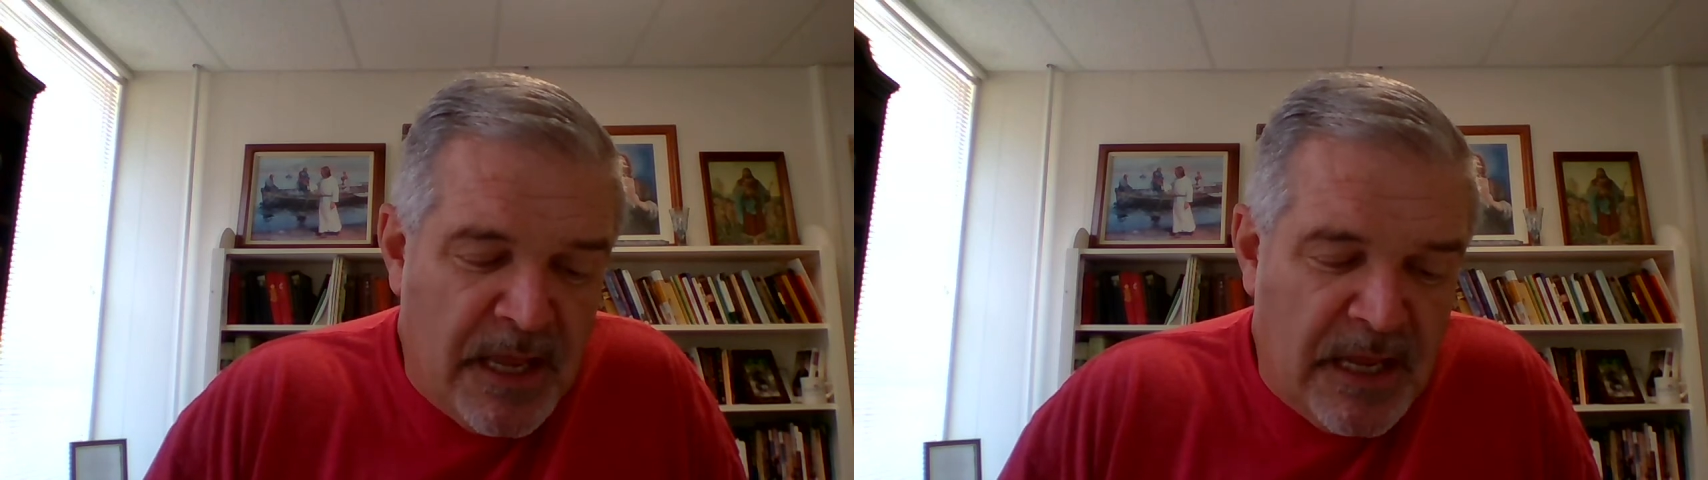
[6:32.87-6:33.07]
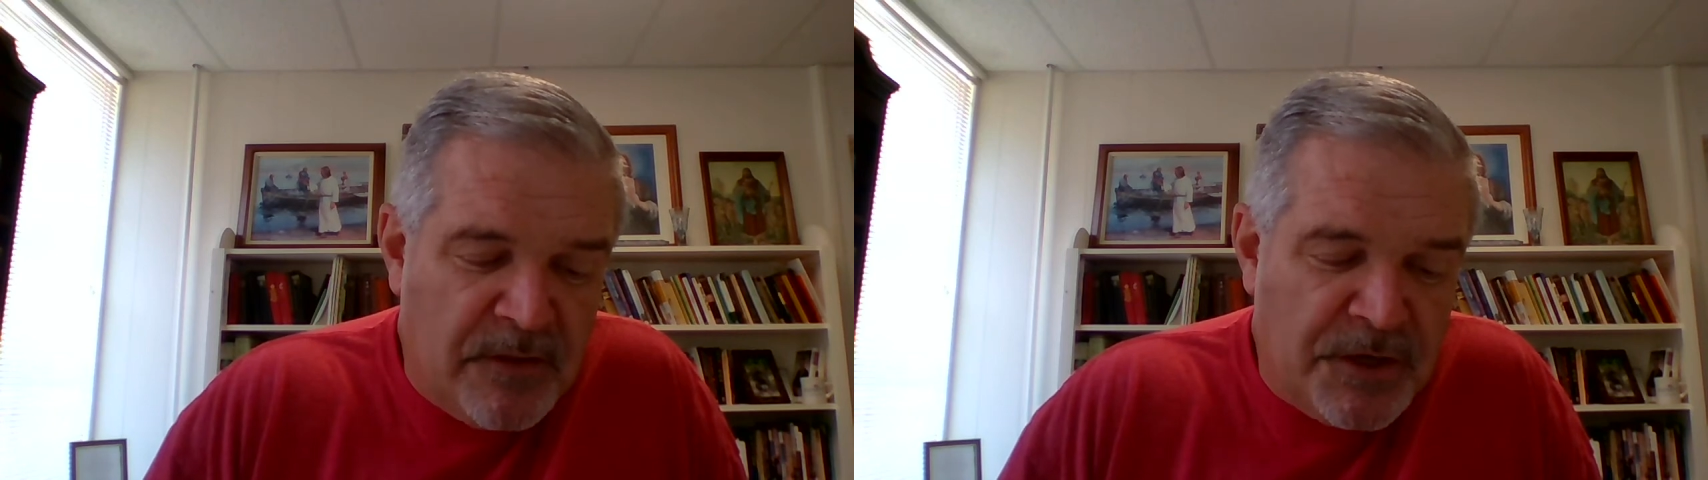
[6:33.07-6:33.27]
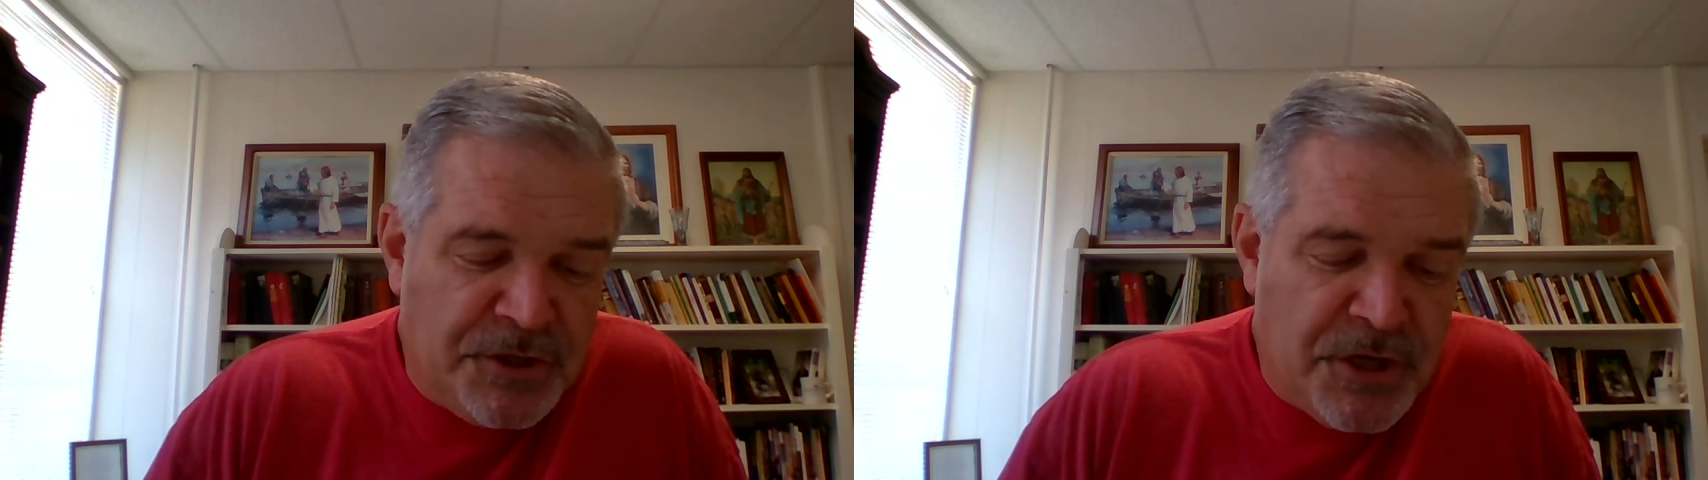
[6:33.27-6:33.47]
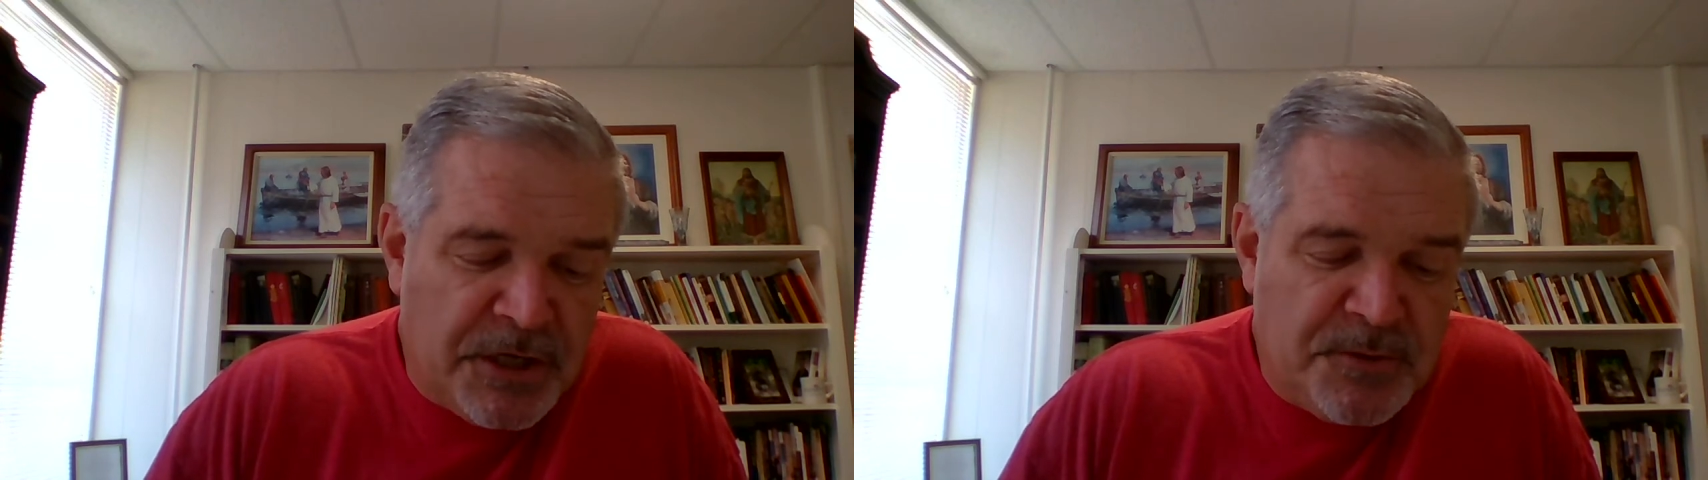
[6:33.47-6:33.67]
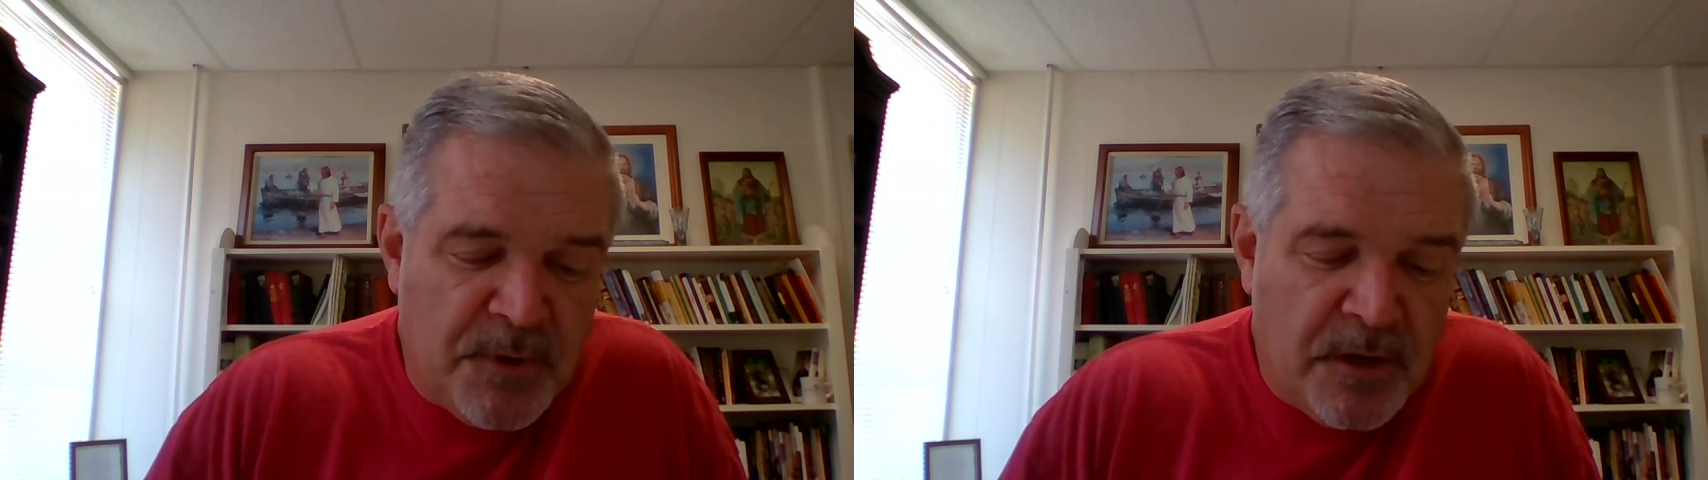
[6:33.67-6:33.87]
in the
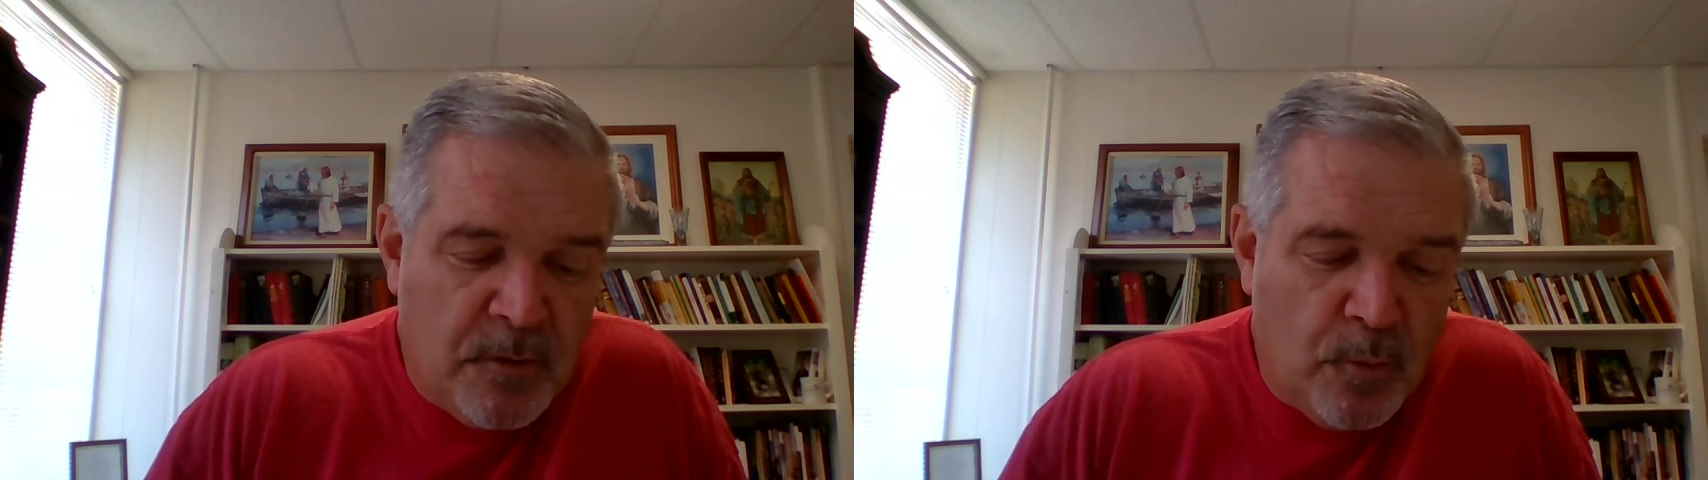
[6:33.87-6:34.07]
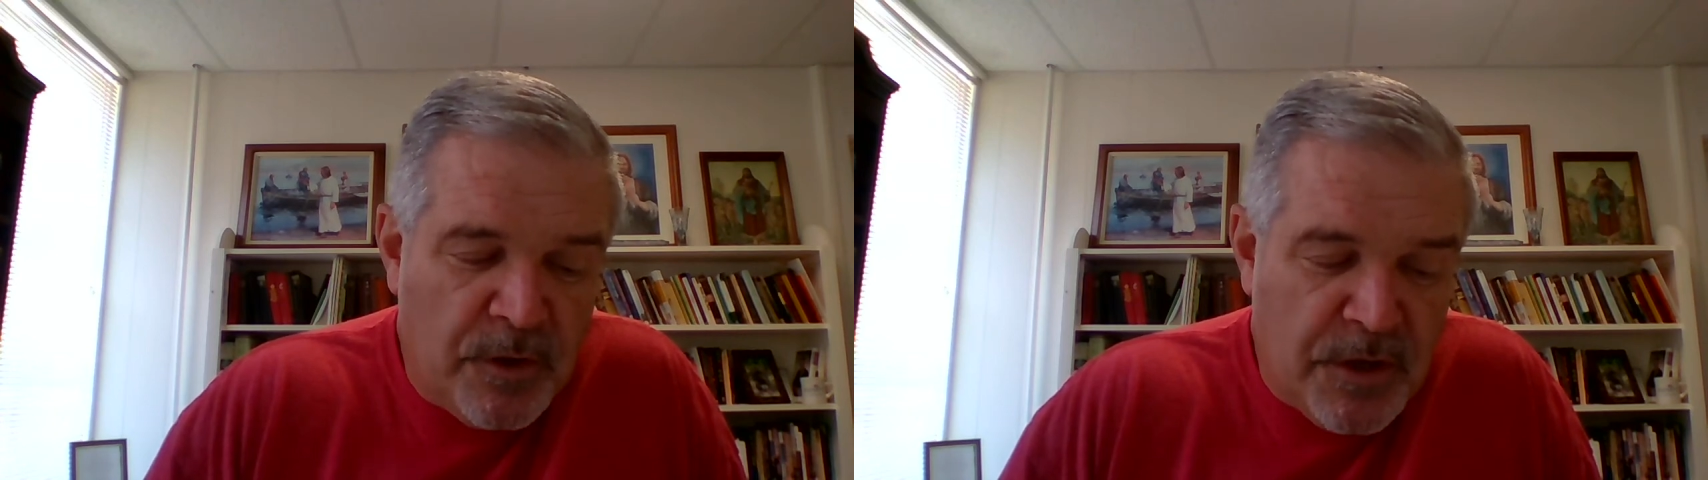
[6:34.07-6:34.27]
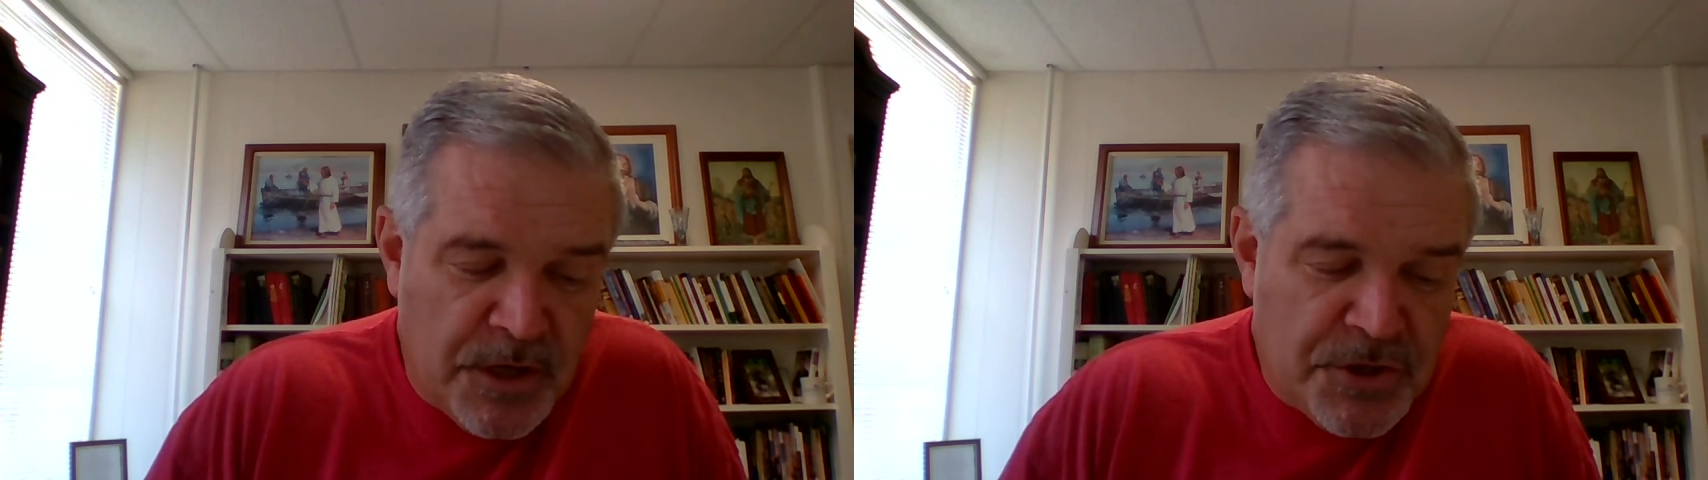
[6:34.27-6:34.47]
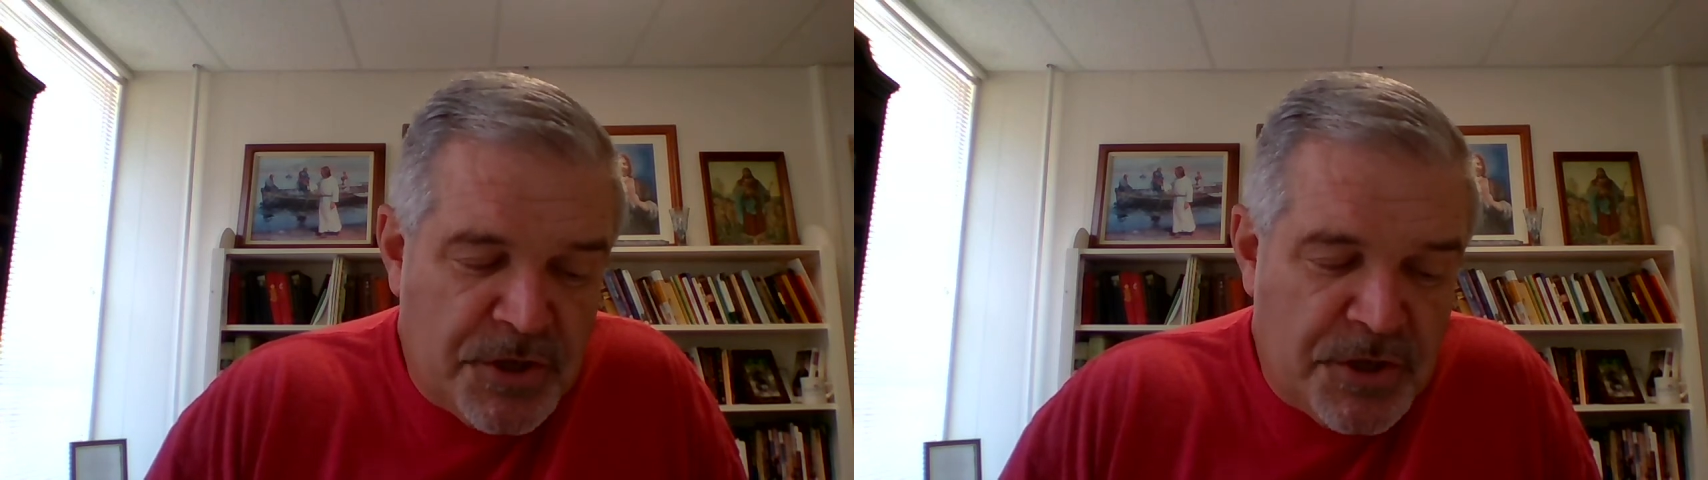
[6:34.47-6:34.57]
judgment with this